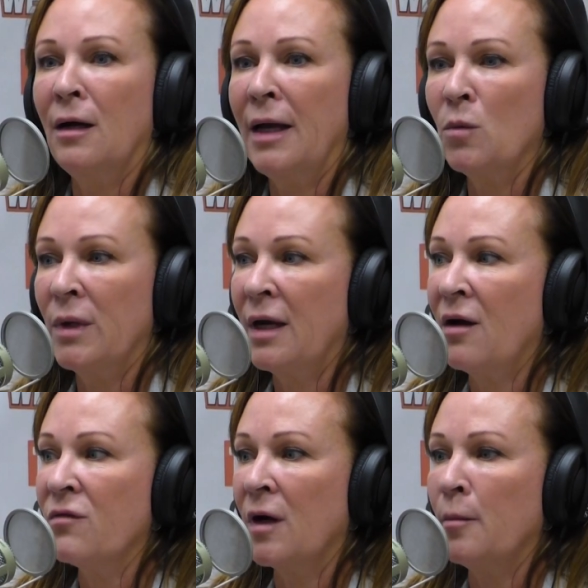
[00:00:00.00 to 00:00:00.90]
And we
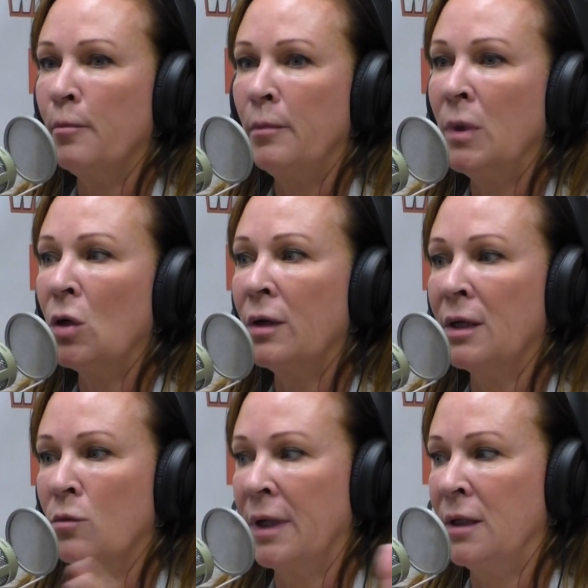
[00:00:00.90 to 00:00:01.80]
have myriad
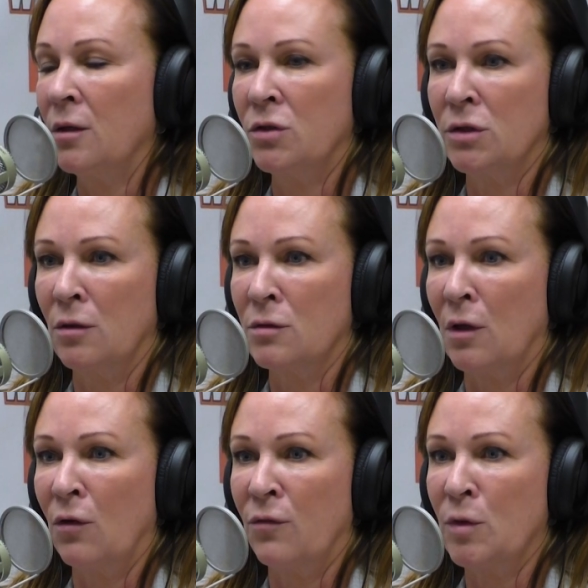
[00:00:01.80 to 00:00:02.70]
radio shows
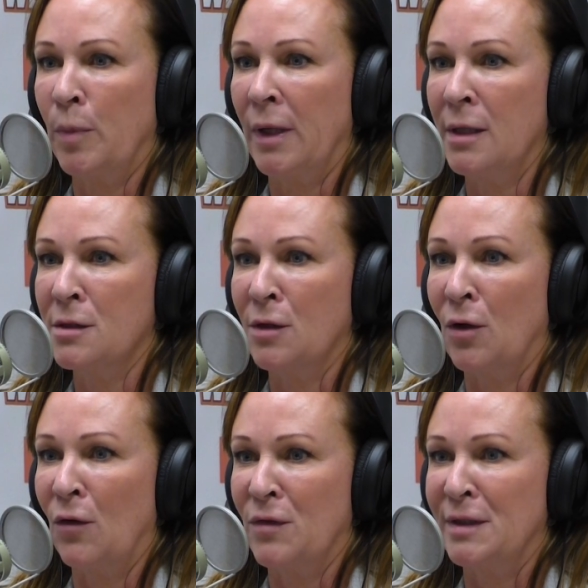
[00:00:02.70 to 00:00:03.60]
all over the place and all of the